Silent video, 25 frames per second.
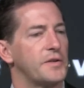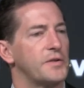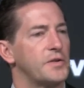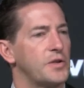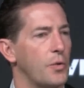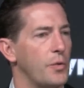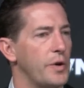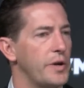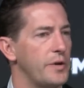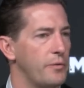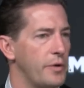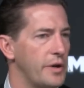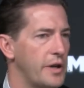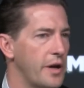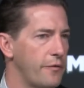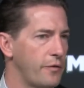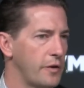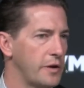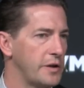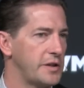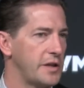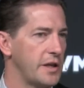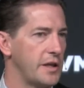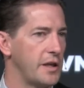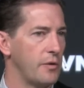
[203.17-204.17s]
So we, we
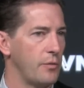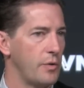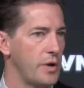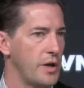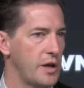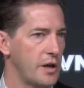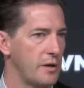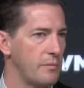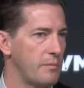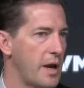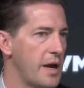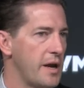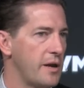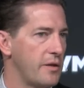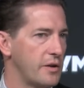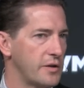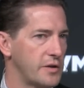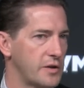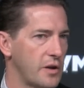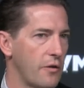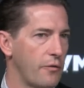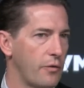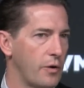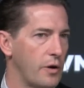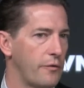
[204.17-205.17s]
definitely see that we can make the
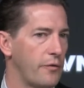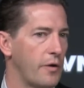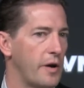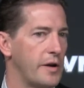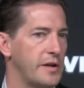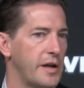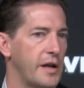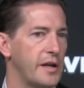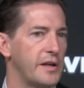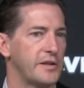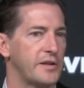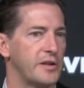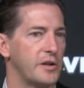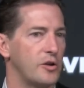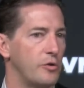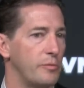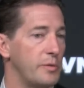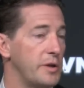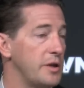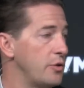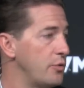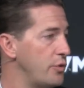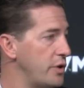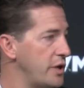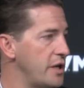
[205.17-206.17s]
software-defined data center be
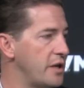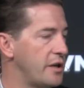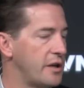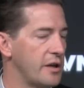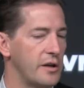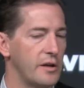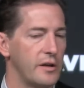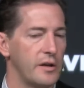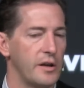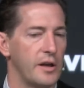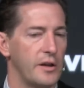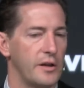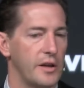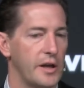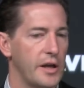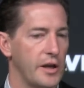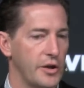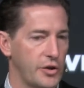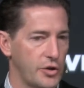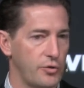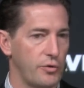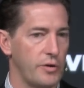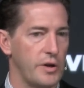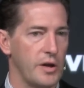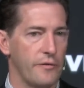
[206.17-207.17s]
unique in, in the
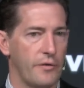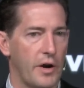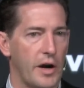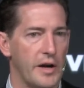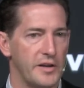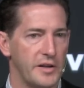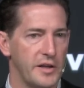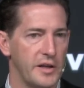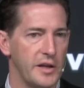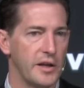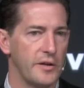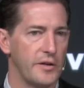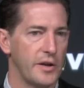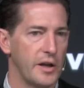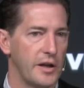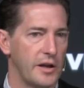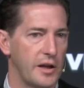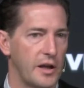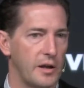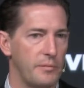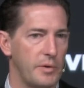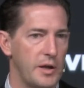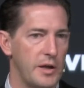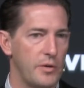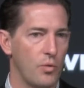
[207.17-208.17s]
history of IT and that it
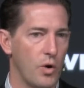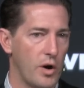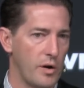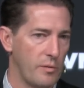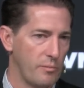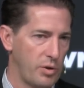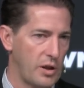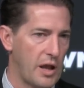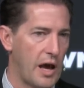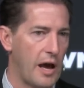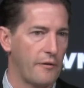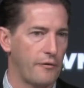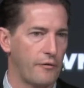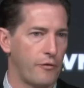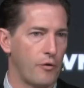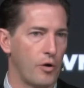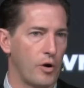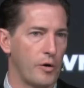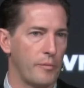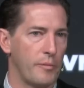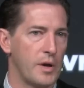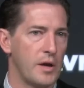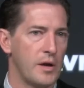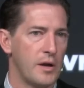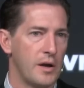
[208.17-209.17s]
can be one
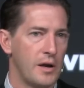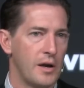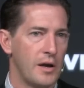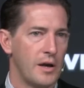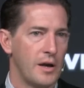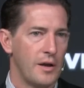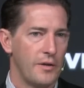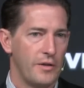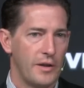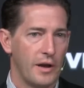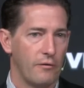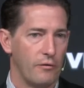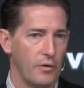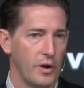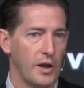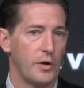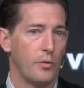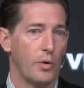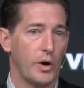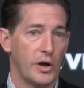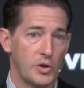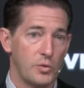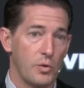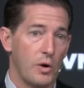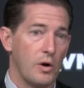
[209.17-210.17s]
platform that really
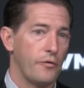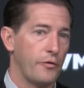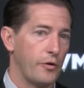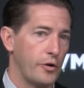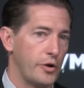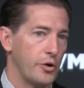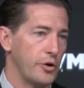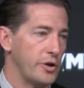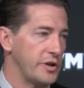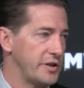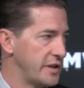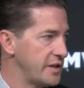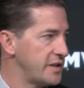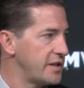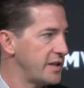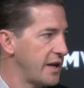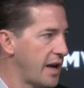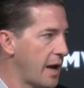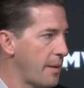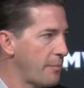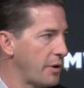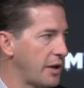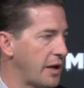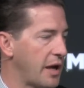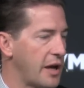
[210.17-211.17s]
works well for your existing
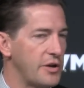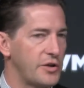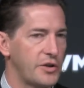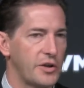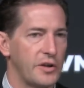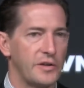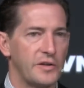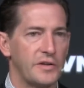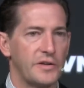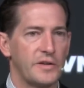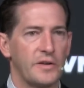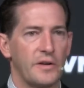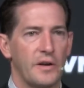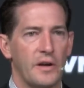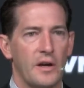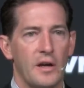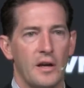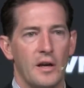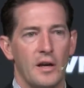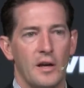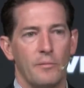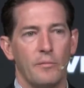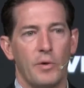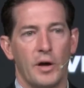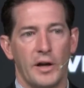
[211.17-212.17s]
applications,
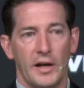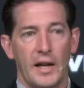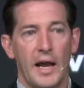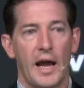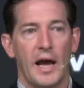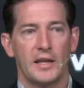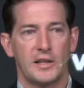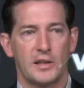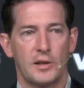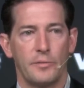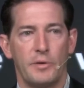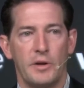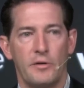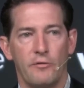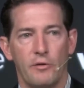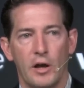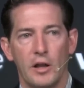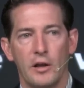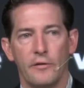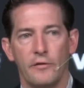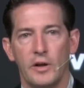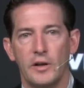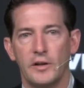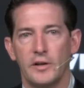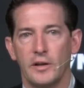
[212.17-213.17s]
but it has to be
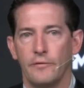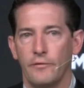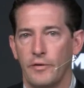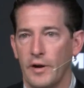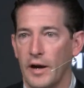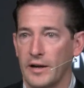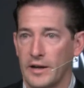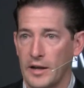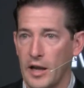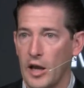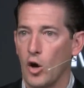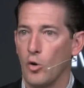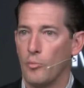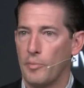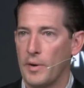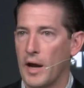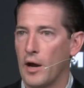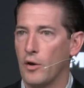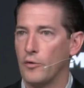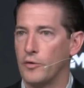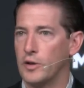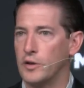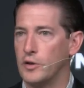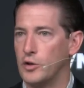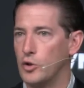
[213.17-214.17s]
relevant, in fact, help
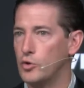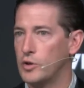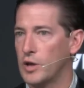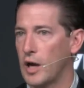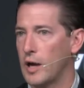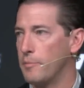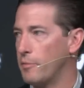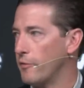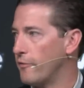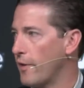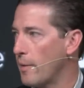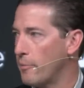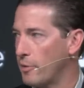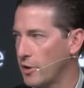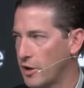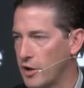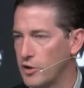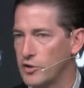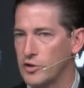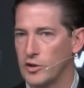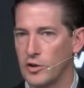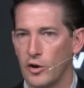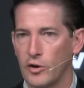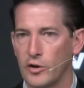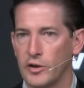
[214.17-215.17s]
out the new type of
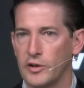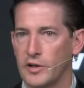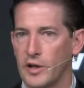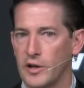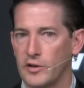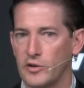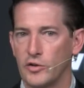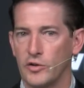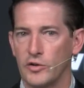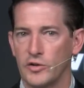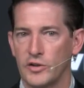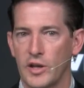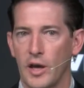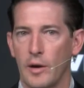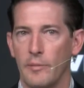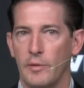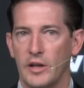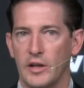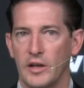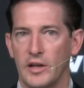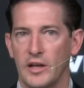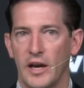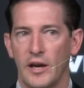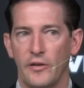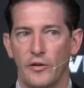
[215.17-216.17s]
application architectures coming
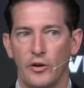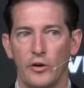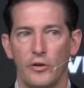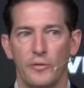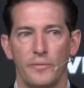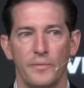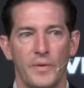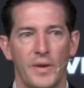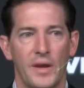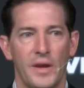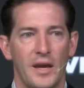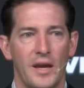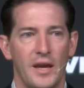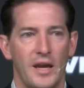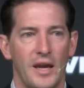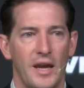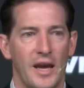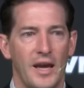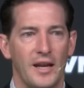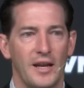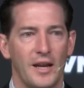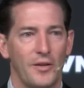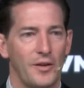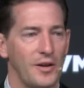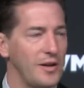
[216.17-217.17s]
together.
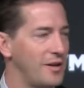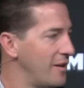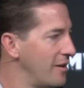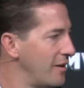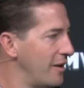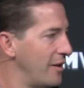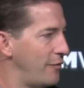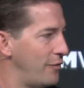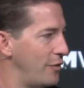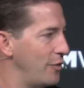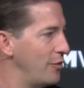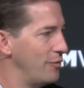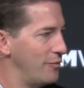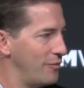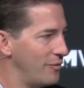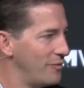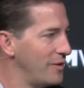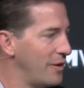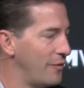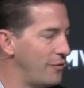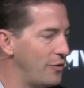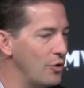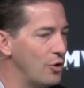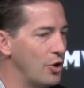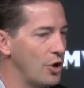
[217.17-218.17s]
And I think if you,
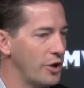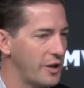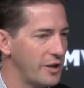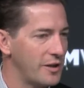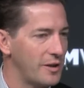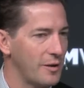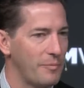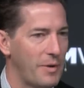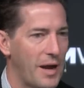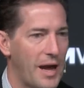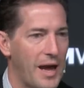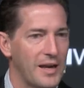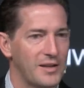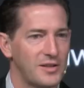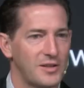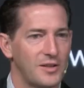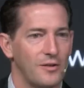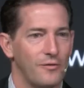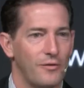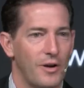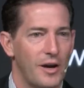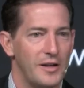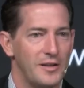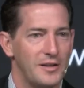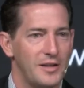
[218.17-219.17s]
if you look at the past
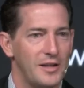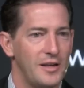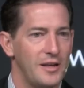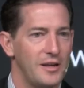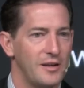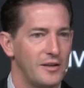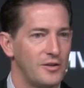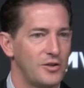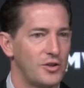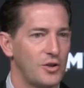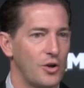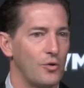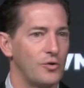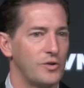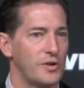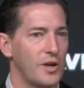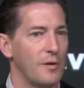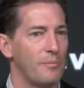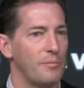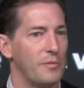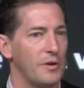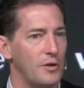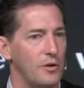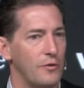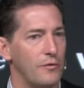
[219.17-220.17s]
of IT, it shows
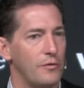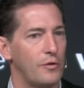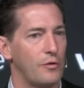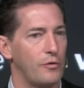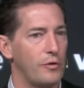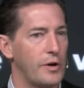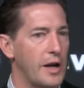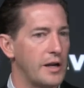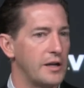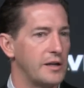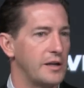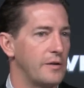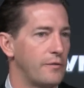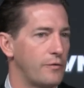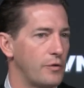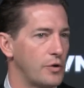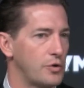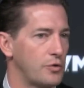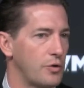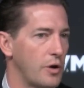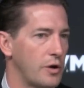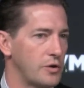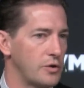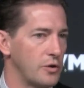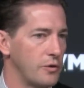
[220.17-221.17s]
up that you've created
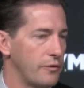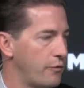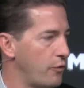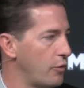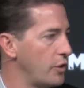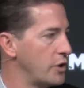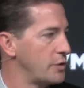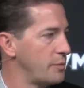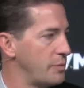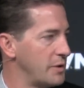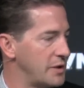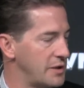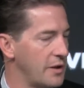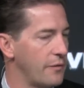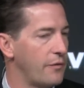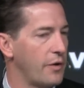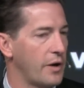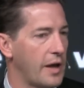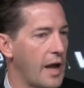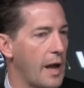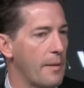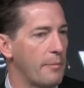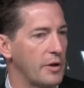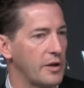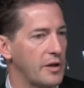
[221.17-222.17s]
infrastructure for a specific
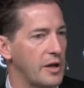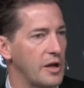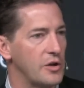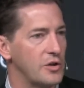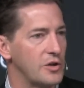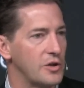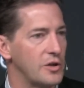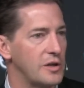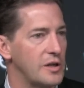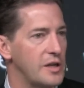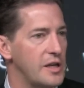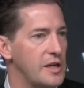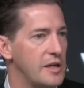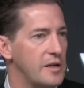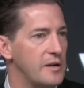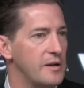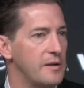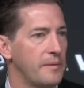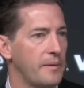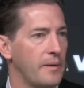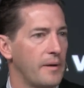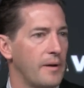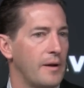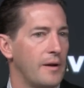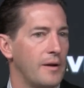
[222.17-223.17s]
application need,
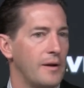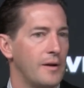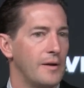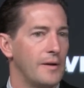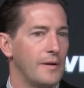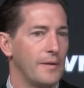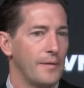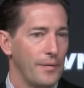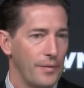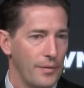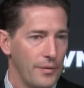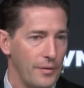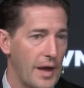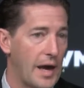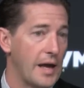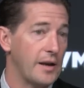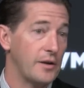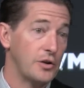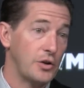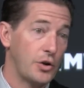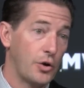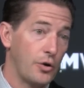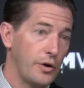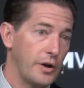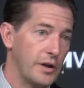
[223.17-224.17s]
that in
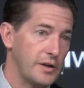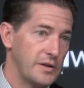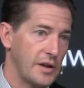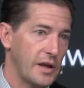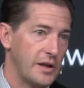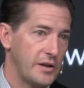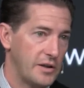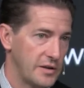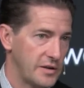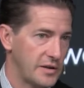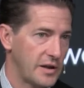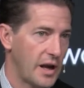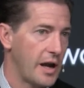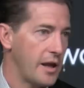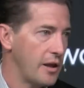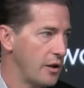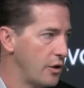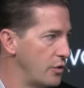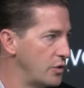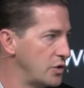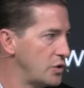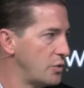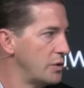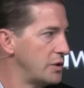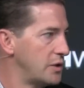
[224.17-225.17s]
turn has led to
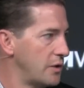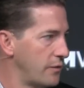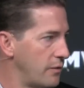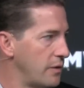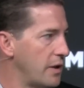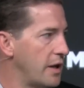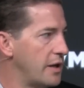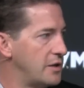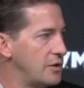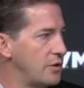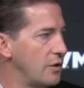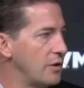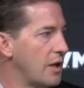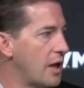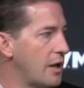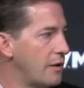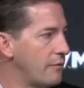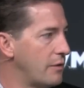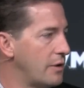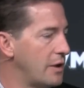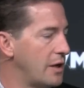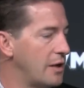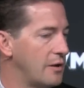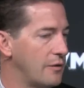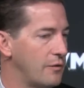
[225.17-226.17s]
silos, which have led to a lot of
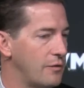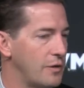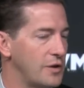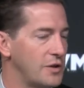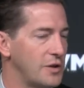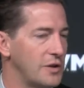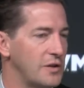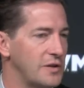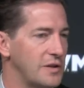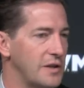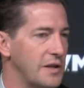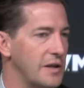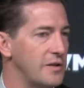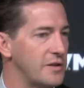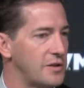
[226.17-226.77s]
inefficiency.